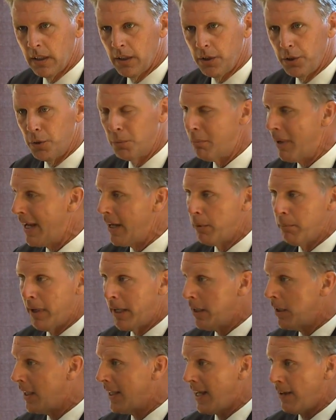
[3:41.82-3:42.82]
You may or
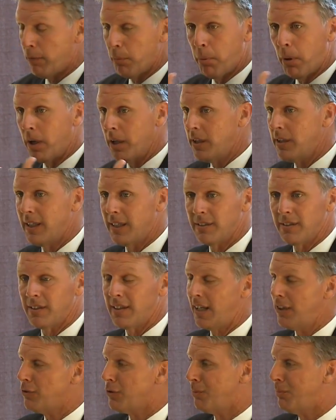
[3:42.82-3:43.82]
may not have a party
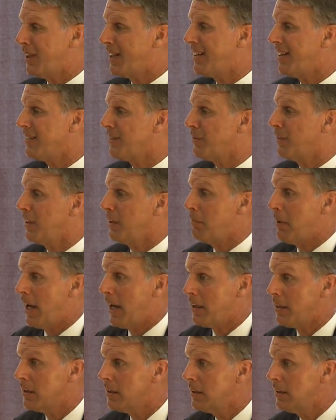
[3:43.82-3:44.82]
designation, but it doesn't really
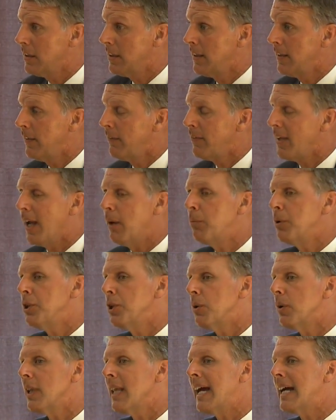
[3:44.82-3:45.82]
matter. And when
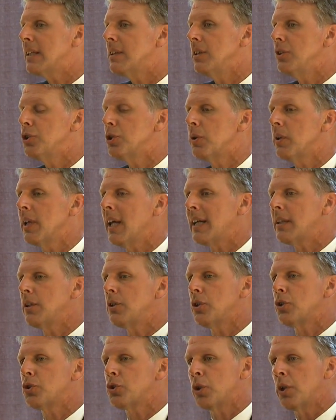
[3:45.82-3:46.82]
you're elected
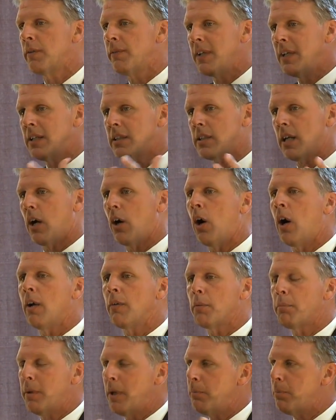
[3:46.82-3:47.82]
to serve all
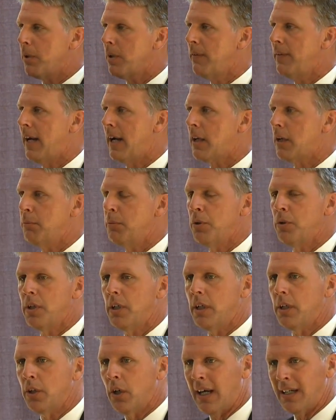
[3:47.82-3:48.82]
the people of that
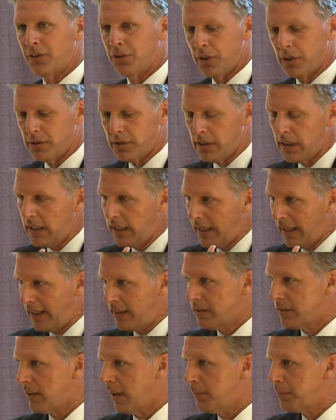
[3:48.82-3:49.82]
community, not just a
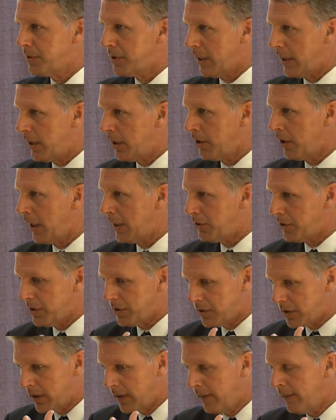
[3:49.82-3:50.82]
subset or not
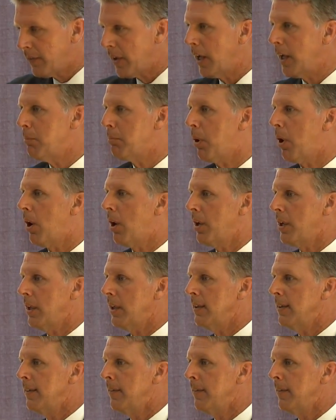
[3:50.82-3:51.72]
just a party.